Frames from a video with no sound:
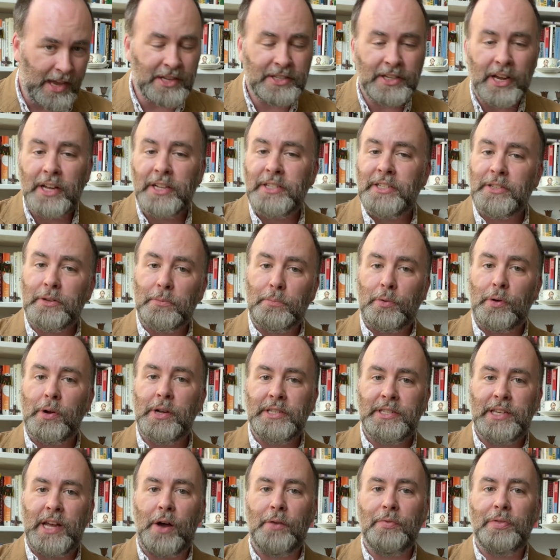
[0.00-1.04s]
As Edsall
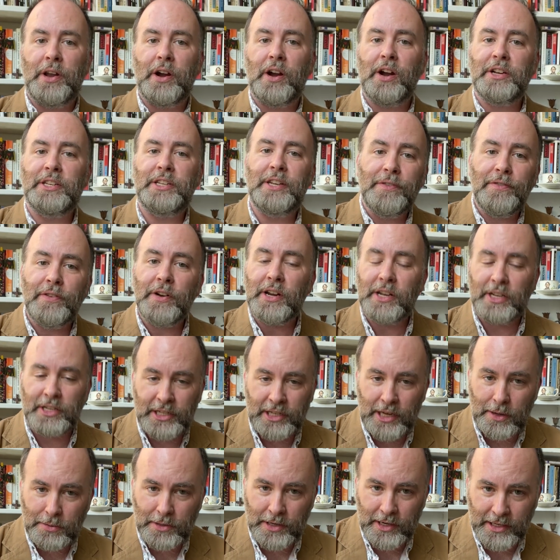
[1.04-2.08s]
points out, there are different
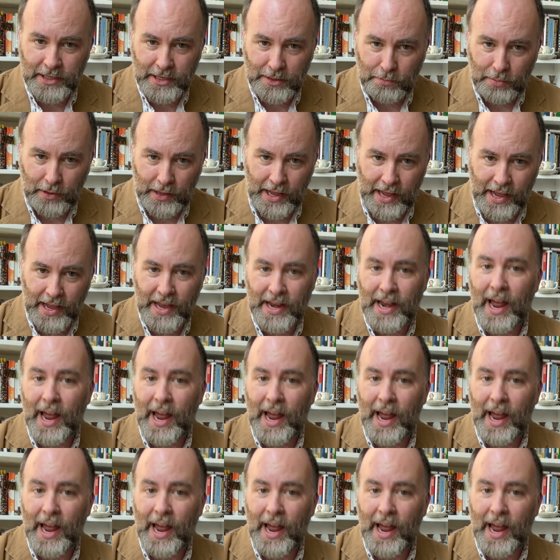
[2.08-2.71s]
assumptions at play